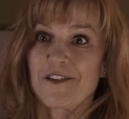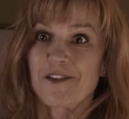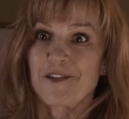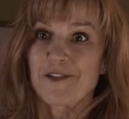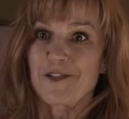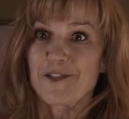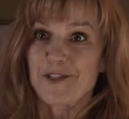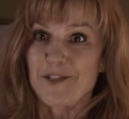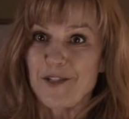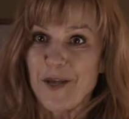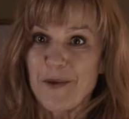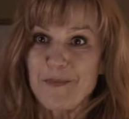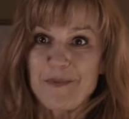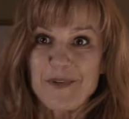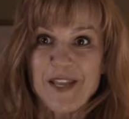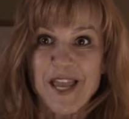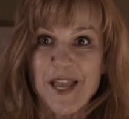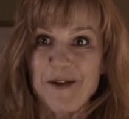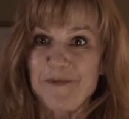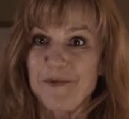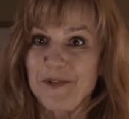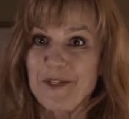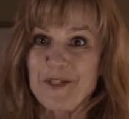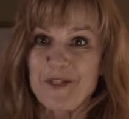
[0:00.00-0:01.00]

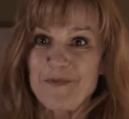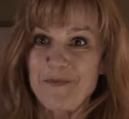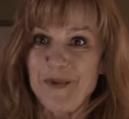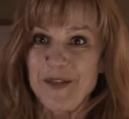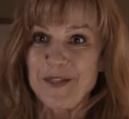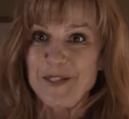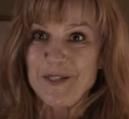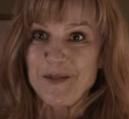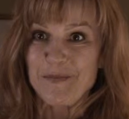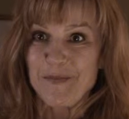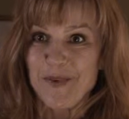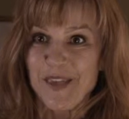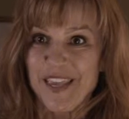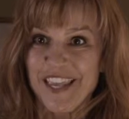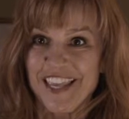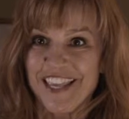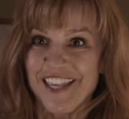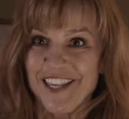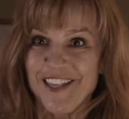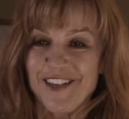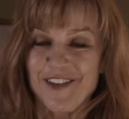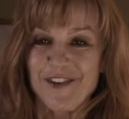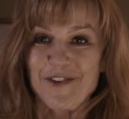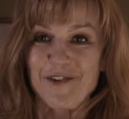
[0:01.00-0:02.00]
Someday, when it's meant to
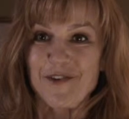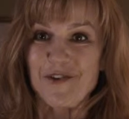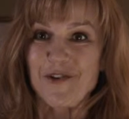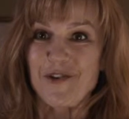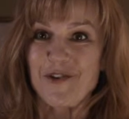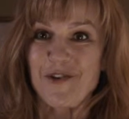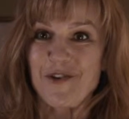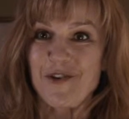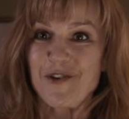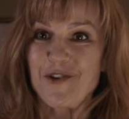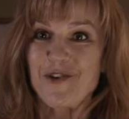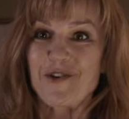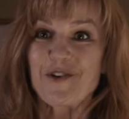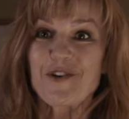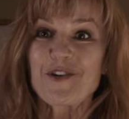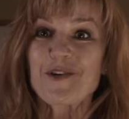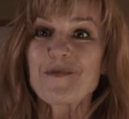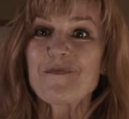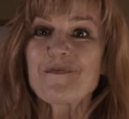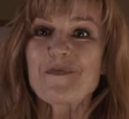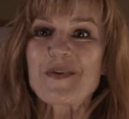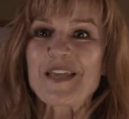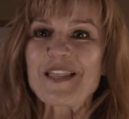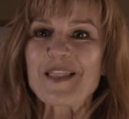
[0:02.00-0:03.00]
be, you, you're
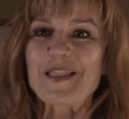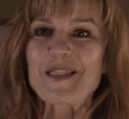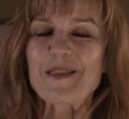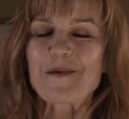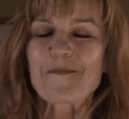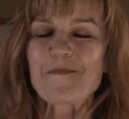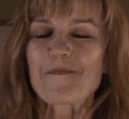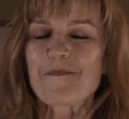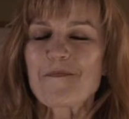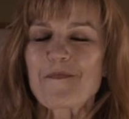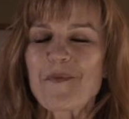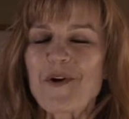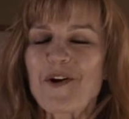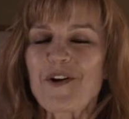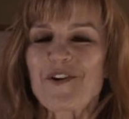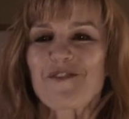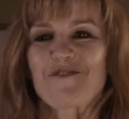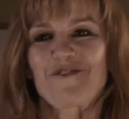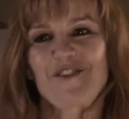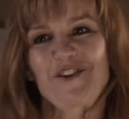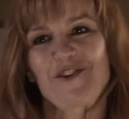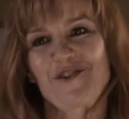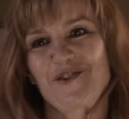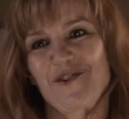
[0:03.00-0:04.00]
gonna meet the
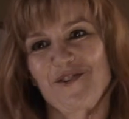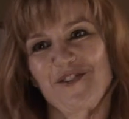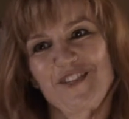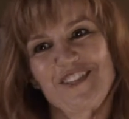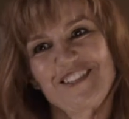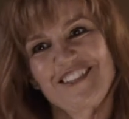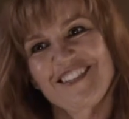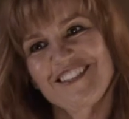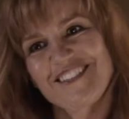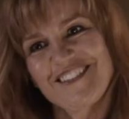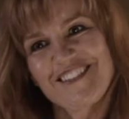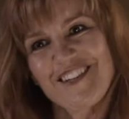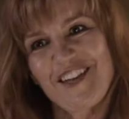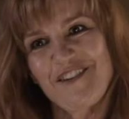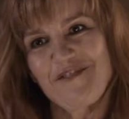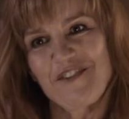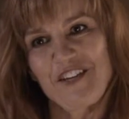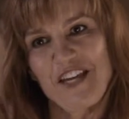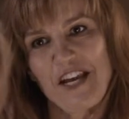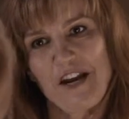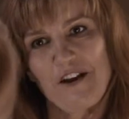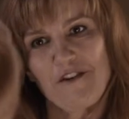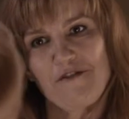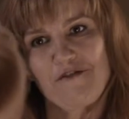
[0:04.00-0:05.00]
perfect girl that's gonna love
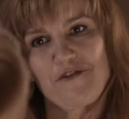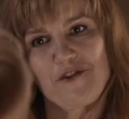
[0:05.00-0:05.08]
and care